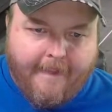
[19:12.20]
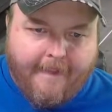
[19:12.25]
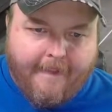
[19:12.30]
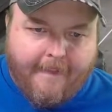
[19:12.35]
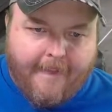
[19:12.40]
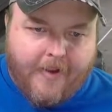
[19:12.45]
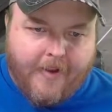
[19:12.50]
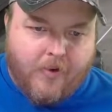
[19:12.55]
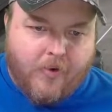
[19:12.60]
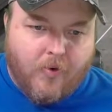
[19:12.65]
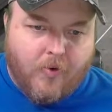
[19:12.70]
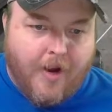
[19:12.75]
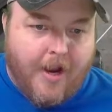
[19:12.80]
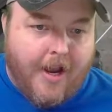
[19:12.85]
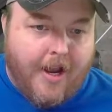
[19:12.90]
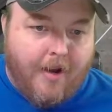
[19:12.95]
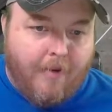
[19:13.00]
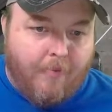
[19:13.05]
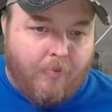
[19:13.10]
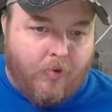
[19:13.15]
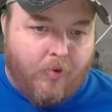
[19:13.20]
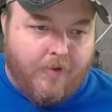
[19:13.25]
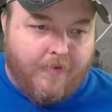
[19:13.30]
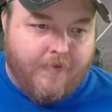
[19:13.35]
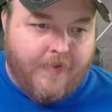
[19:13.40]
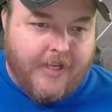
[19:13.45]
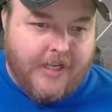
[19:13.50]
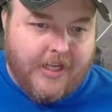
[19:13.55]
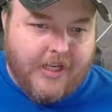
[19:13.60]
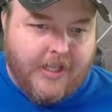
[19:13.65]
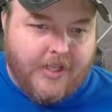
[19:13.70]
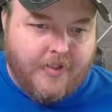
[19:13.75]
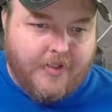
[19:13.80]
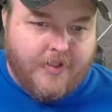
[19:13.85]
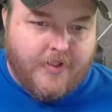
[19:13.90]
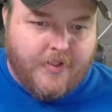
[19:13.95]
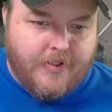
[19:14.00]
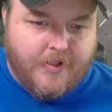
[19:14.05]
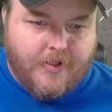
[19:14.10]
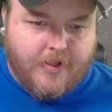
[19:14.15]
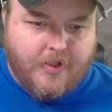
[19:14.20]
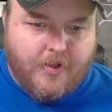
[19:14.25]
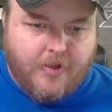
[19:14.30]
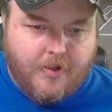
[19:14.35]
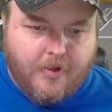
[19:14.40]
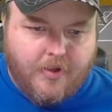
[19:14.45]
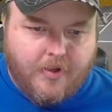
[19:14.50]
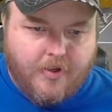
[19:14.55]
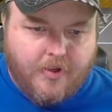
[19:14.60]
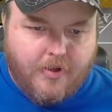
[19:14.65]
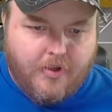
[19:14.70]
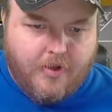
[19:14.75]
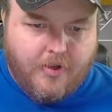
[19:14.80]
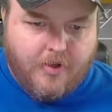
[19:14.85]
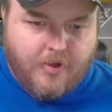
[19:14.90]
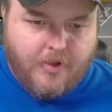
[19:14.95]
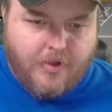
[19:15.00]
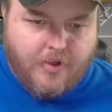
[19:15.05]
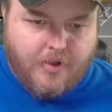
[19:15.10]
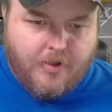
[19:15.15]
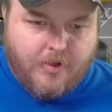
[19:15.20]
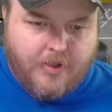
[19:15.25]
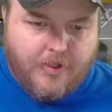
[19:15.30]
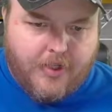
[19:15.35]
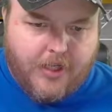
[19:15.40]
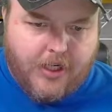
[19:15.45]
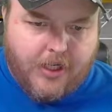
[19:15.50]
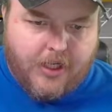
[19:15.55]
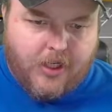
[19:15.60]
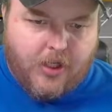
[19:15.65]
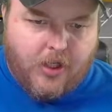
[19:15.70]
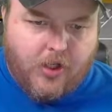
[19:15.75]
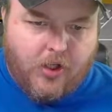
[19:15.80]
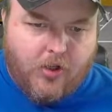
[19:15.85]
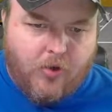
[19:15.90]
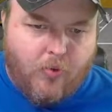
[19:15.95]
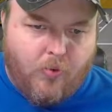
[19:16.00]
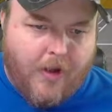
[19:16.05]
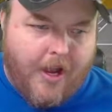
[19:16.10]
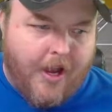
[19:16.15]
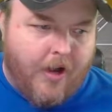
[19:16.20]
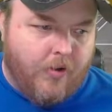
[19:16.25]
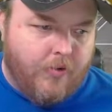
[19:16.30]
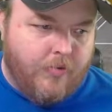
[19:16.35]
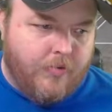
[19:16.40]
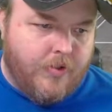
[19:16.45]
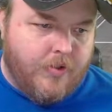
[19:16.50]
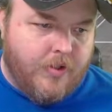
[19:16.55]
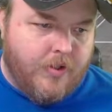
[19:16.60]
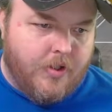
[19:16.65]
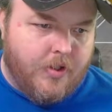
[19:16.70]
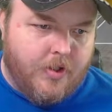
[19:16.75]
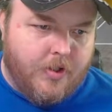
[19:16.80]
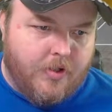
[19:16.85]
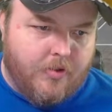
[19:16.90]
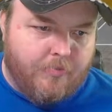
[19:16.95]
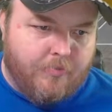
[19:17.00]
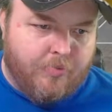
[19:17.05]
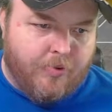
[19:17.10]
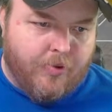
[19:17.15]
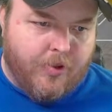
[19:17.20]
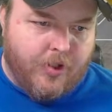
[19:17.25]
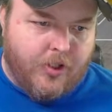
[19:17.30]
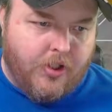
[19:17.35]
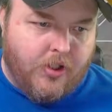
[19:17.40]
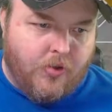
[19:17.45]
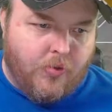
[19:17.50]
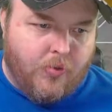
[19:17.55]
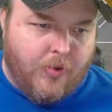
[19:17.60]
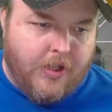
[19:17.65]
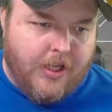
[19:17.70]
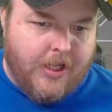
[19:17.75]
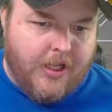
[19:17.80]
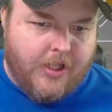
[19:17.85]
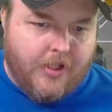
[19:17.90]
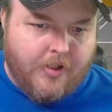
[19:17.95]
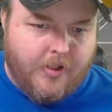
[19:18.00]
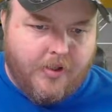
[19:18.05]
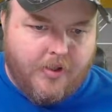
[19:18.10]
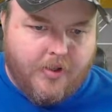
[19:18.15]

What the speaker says: and grab one of these. Take you out, put you in.